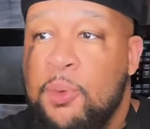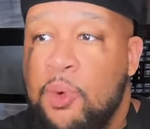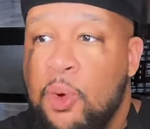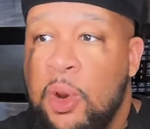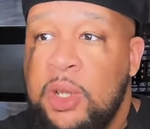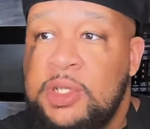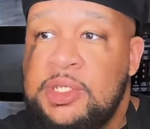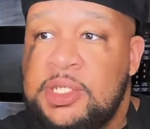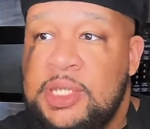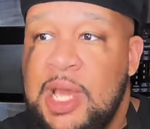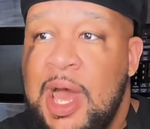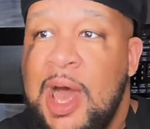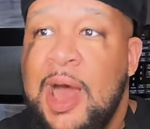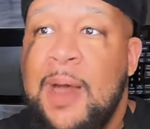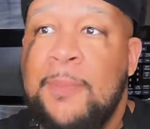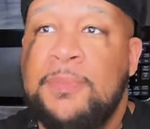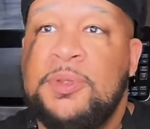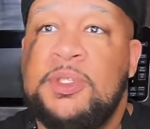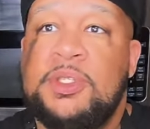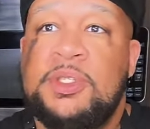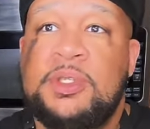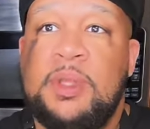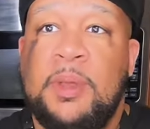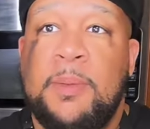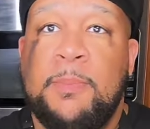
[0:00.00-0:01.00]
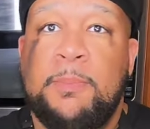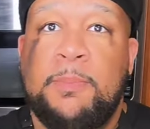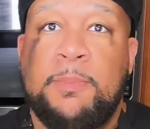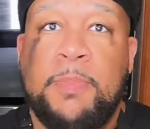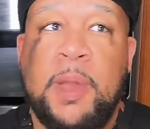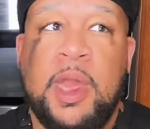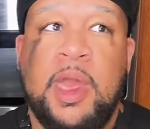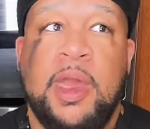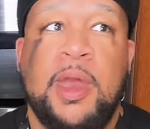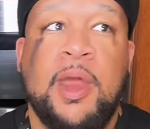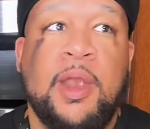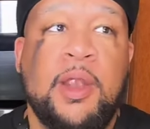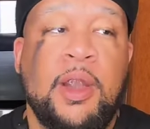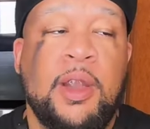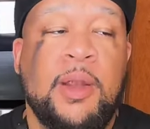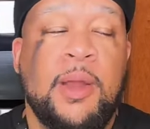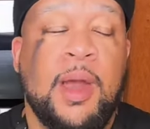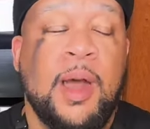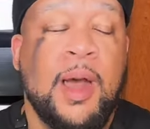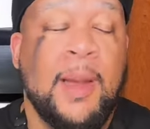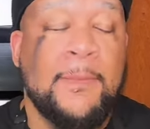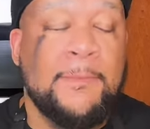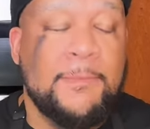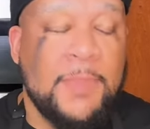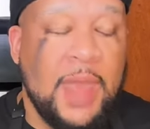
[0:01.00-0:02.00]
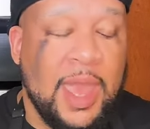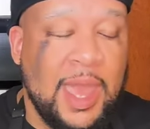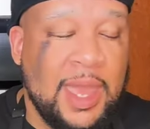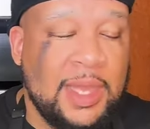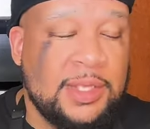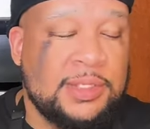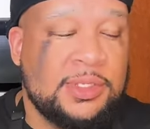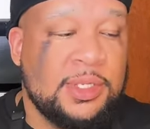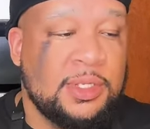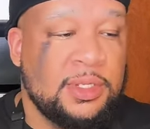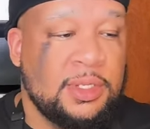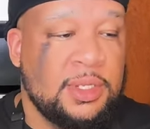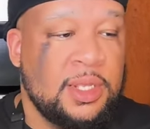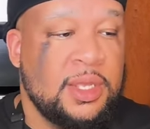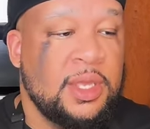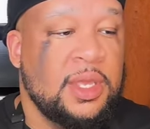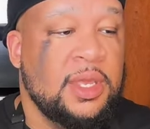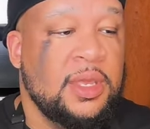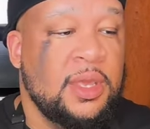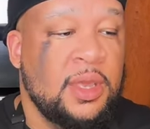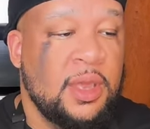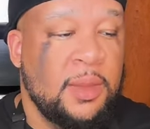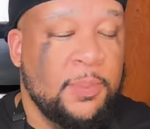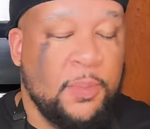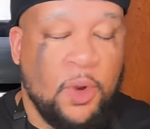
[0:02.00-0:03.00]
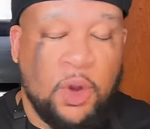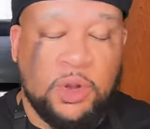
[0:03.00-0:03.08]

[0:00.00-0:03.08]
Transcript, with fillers: Pork chops pair amazingly,